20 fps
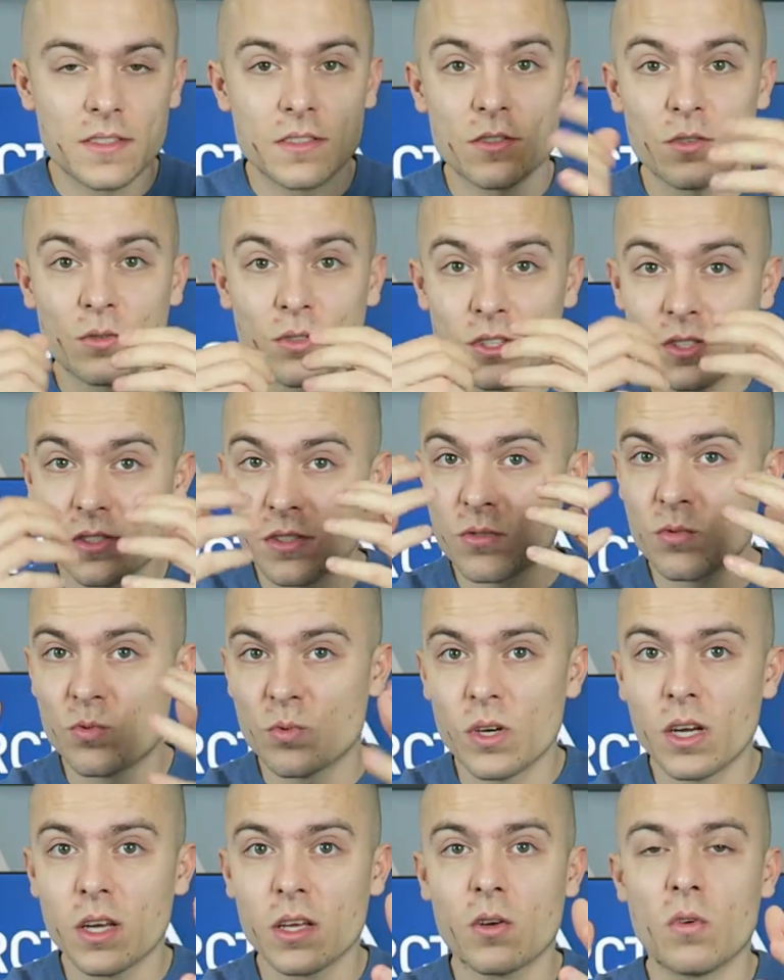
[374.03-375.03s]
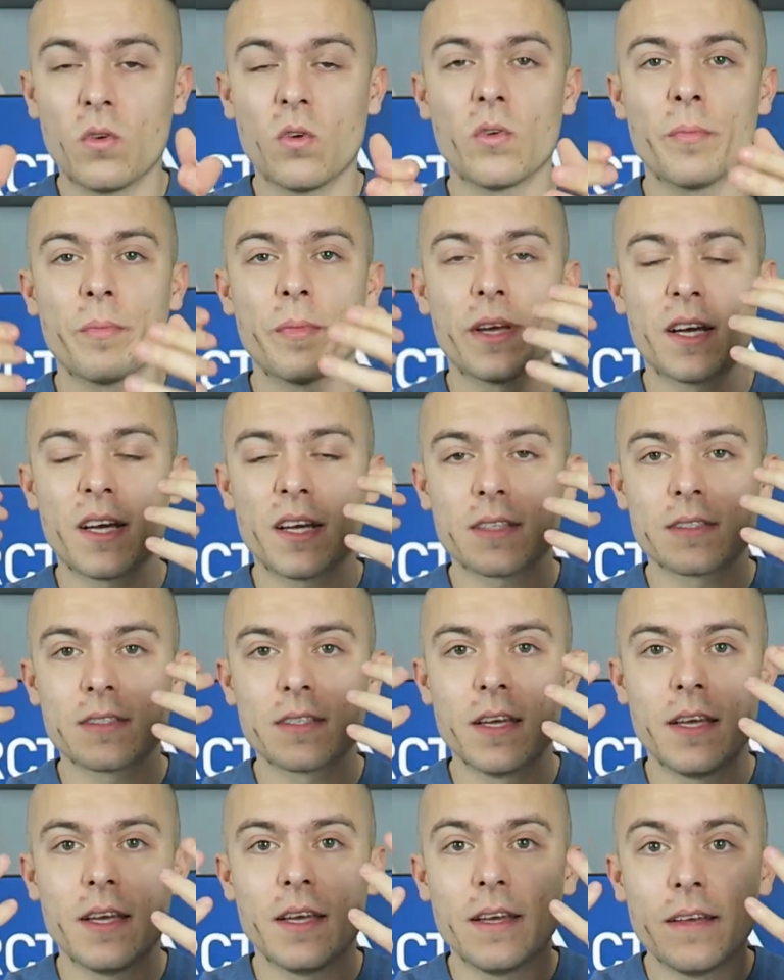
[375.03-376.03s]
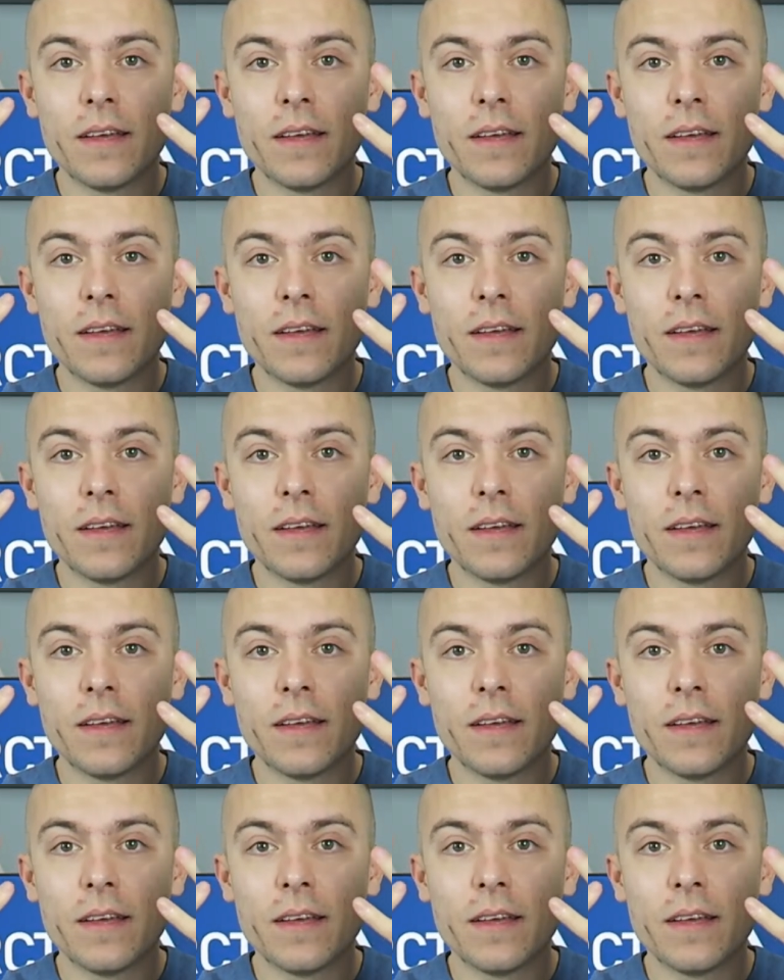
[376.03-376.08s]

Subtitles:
So this is really cool because